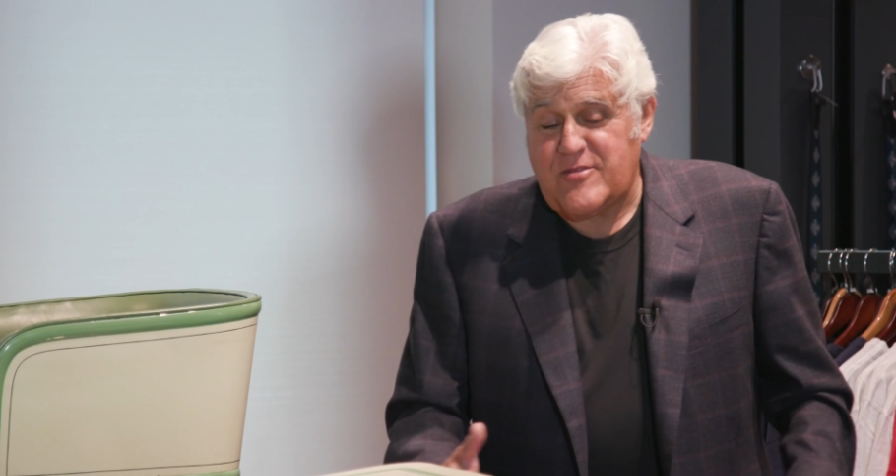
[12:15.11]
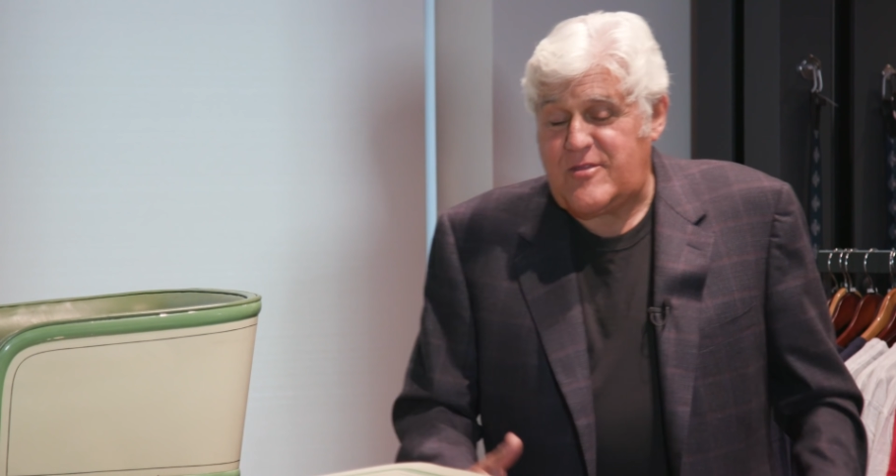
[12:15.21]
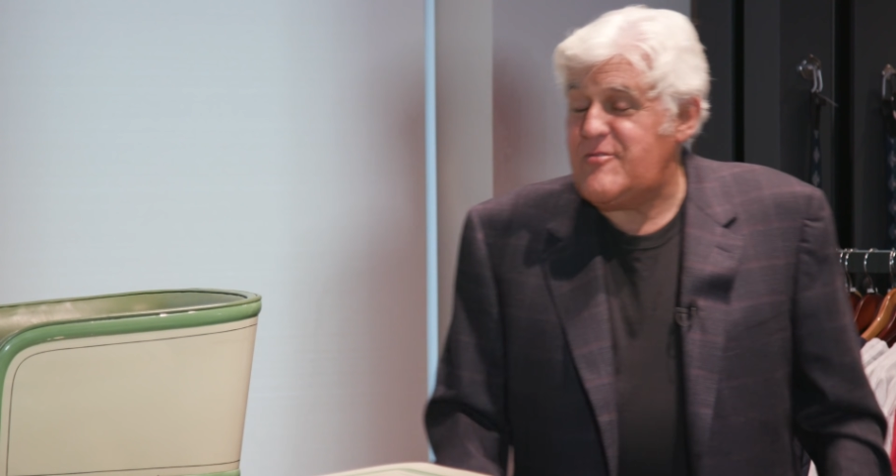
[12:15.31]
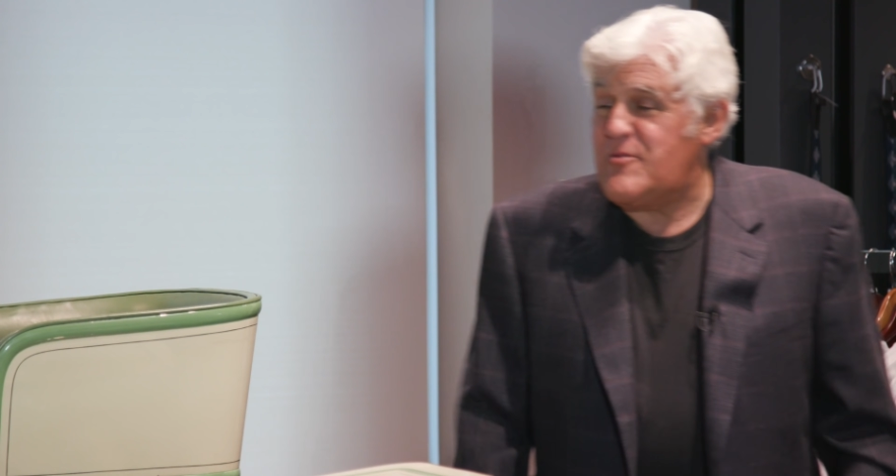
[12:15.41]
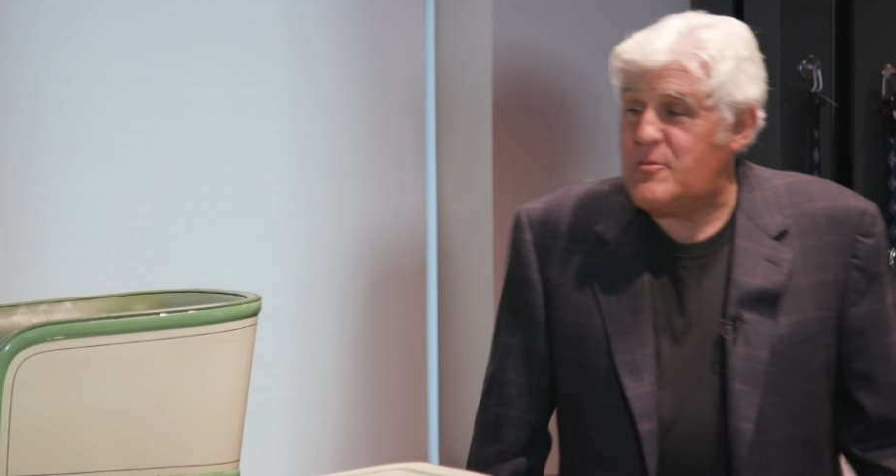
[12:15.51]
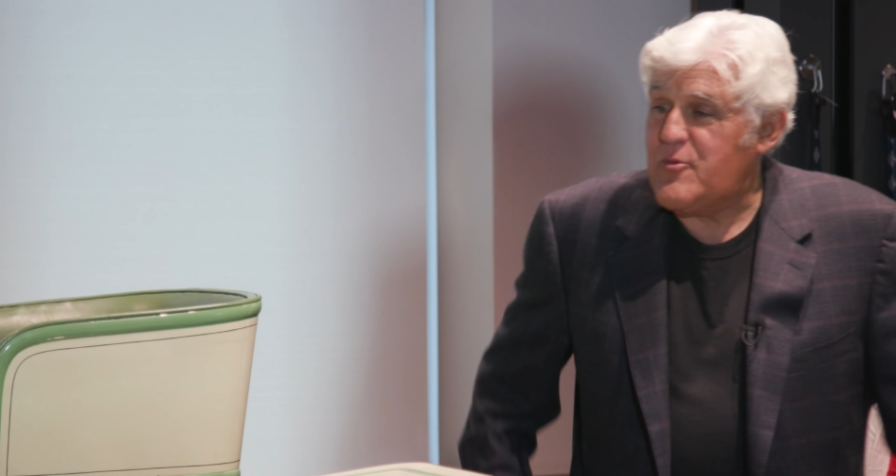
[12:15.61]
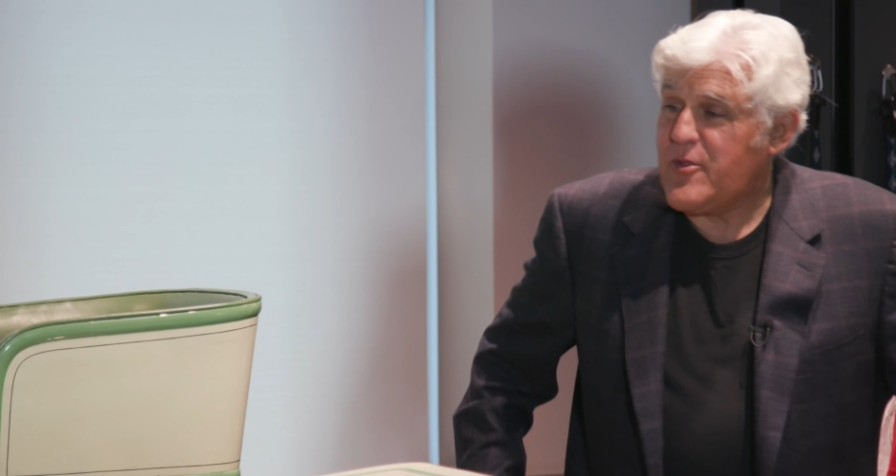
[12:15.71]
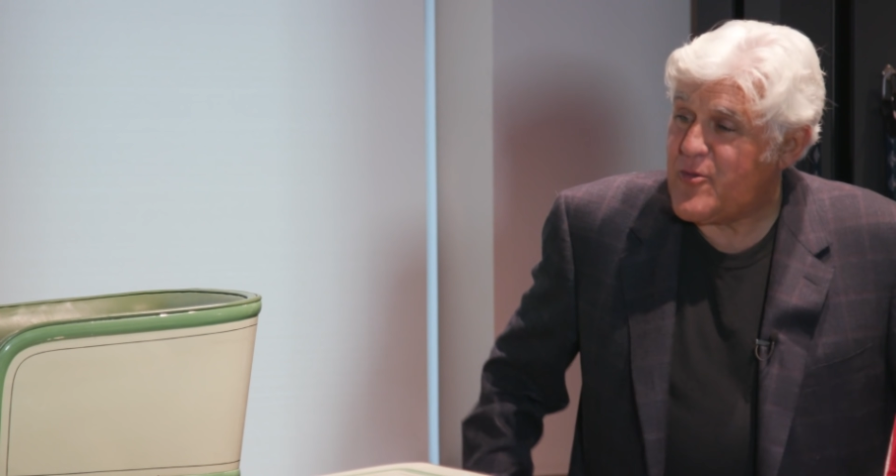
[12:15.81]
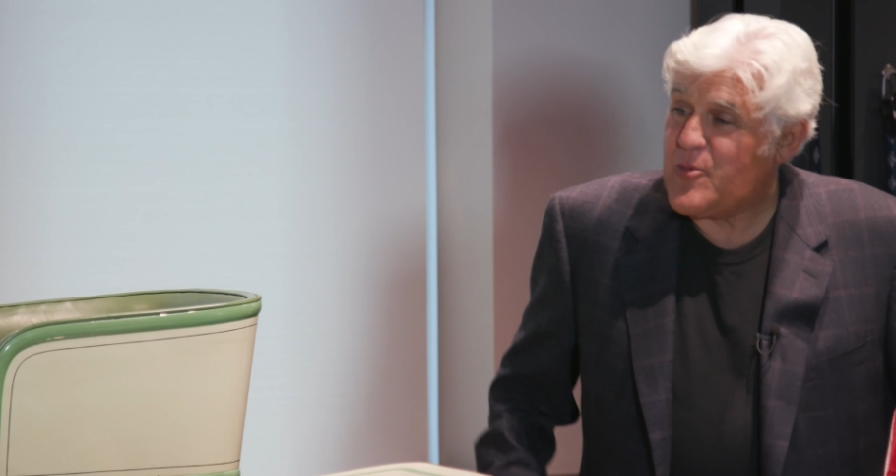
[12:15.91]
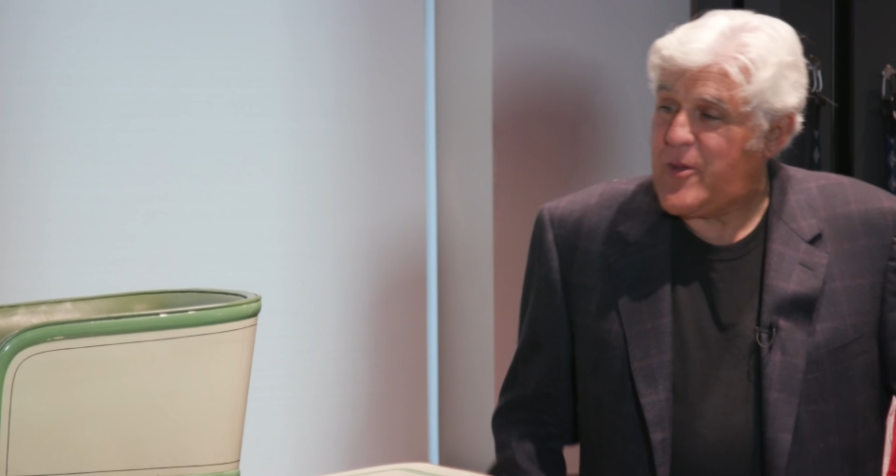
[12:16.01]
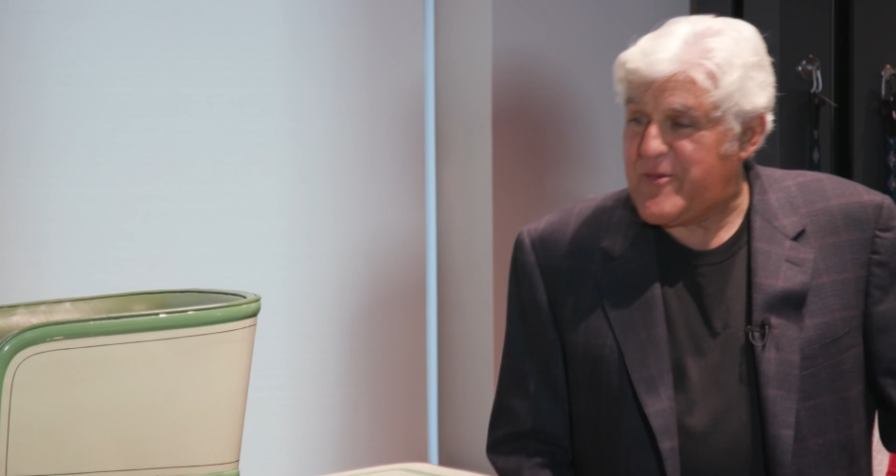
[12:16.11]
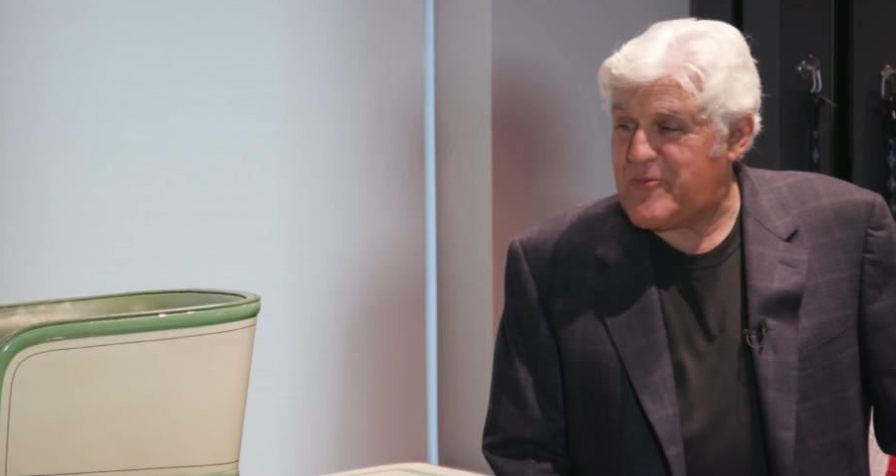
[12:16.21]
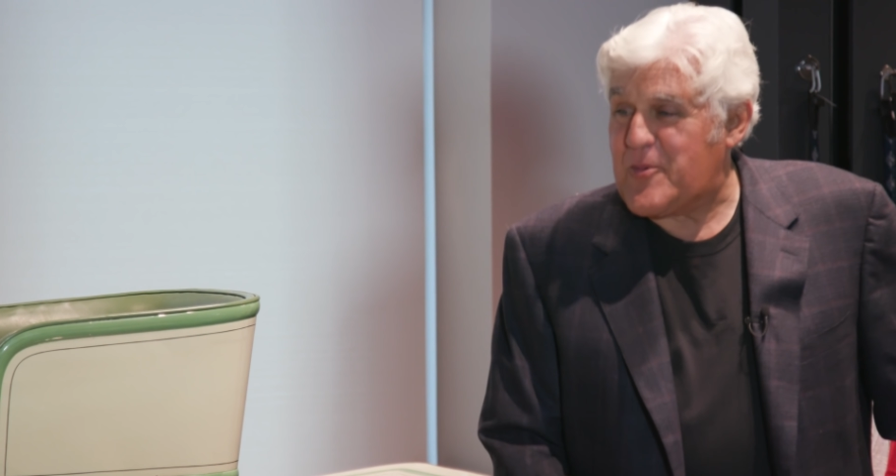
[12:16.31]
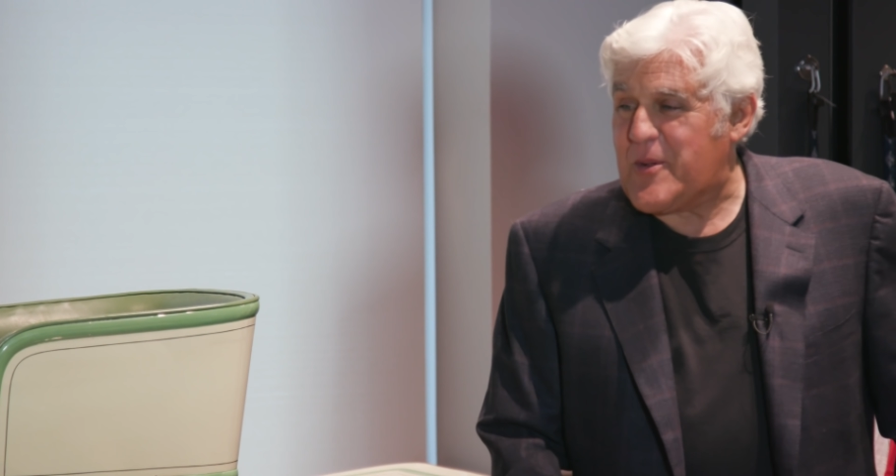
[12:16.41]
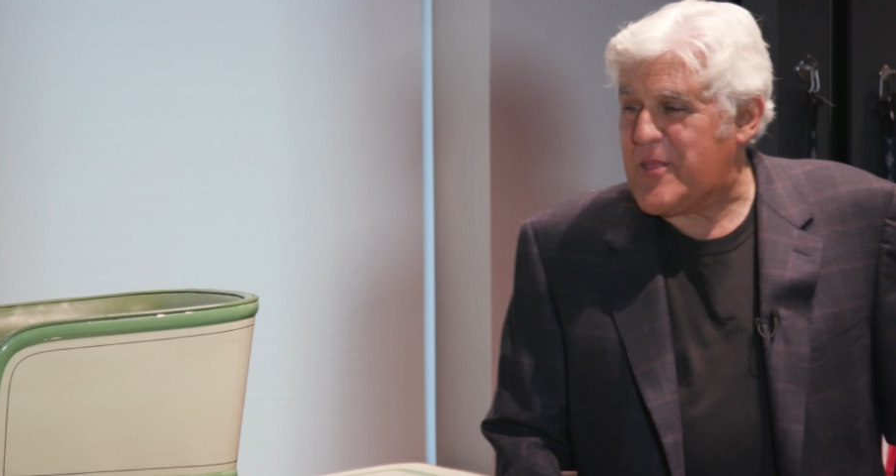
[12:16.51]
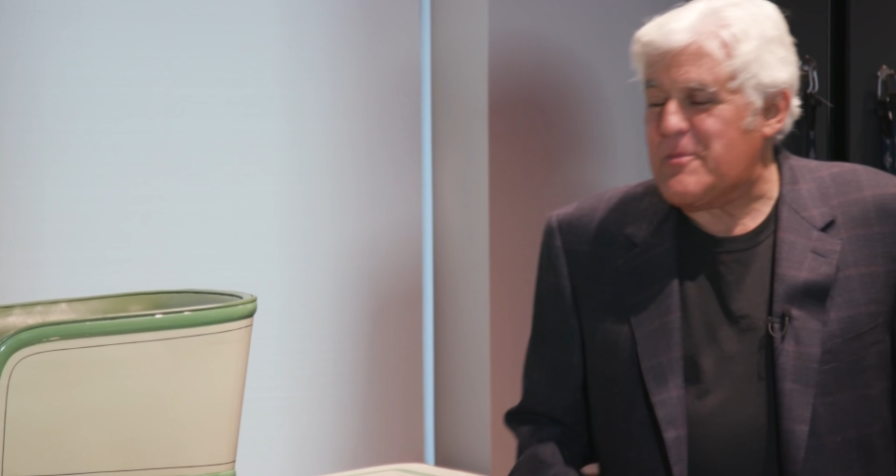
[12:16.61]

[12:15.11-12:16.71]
These two brothers went everywhere.